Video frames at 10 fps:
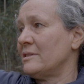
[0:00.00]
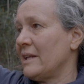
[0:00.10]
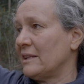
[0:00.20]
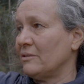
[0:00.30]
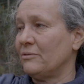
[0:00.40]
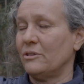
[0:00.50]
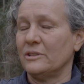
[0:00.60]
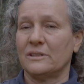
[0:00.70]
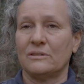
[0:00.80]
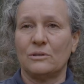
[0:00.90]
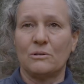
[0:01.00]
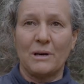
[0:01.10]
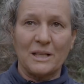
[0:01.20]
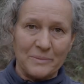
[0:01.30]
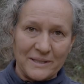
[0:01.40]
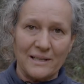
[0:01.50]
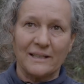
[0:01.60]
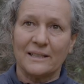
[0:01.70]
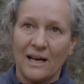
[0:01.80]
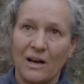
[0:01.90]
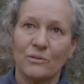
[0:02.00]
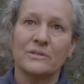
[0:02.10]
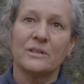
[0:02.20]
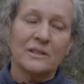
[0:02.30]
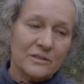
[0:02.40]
let the forest grow right beside the house.